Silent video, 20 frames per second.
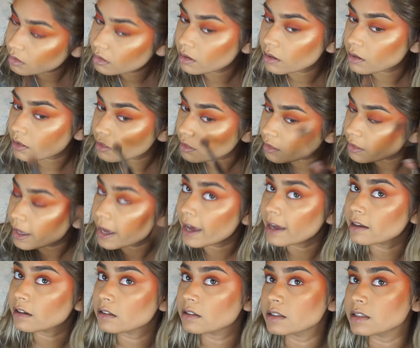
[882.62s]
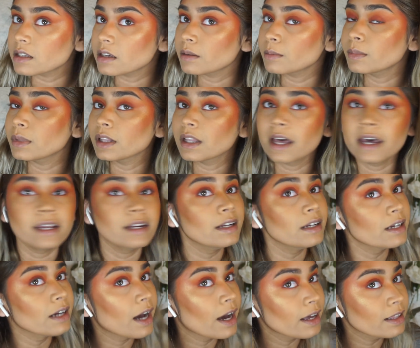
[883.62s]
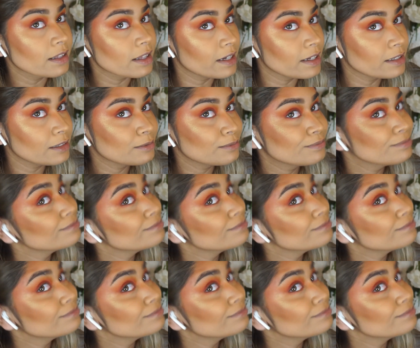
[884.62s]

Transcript: And that is a blinding highlight.